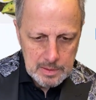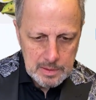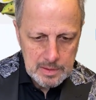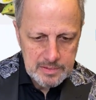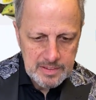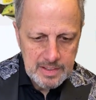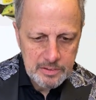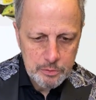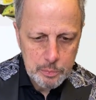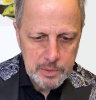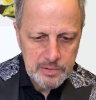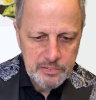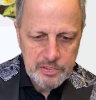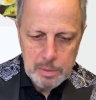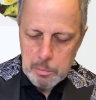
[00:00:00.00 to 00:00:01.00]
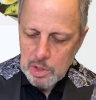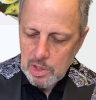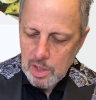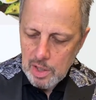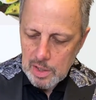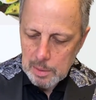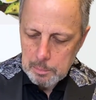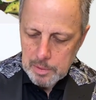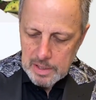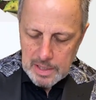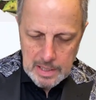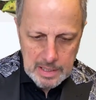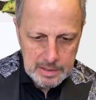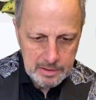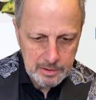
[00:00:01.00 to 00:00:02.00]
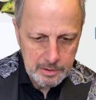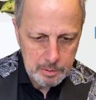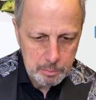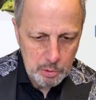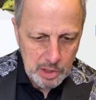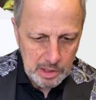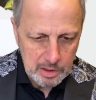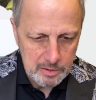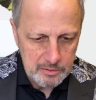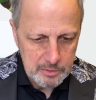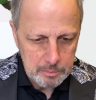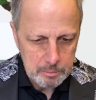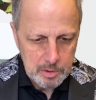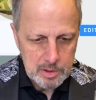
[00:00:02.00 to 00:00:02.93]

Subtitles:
It ends with a semicolon and another bracket.